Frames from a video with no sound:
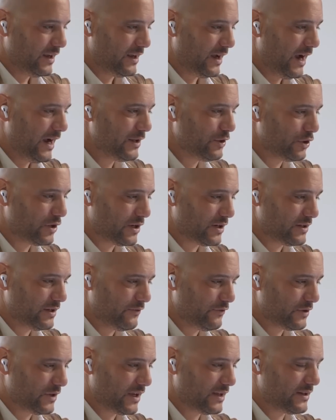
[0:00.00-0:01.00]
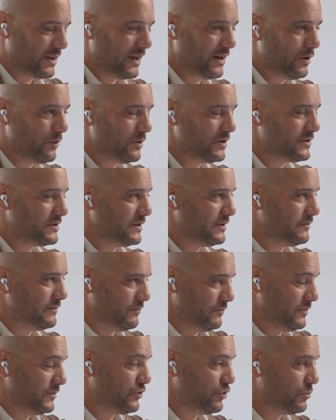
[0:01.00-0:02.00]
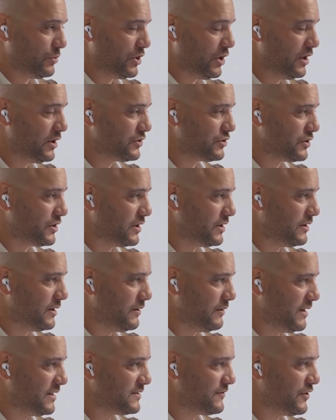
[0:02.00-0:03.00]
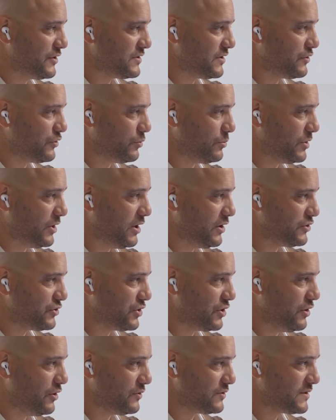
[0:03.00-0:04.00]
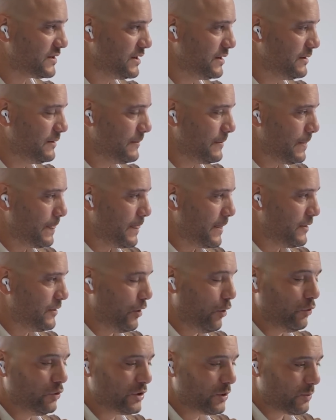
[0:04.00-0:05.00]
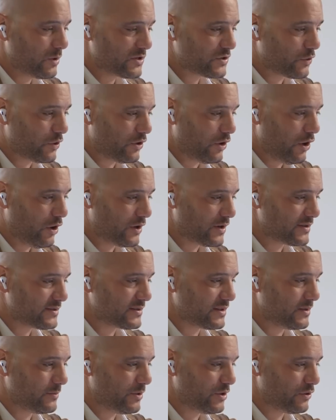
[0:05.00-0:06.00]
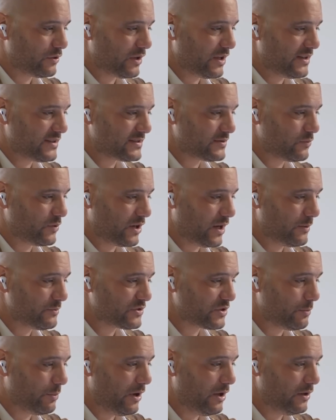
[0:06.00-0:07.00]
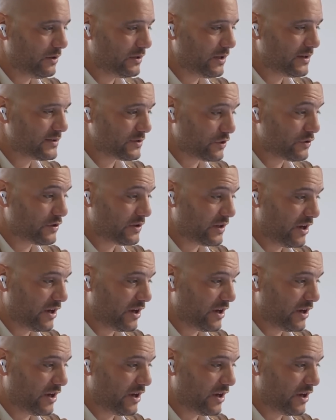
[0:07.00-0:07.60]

I look at it differently. I'd always, as far as the terminology goes, the only ones who are honest in the Middle East when it comes to politics are the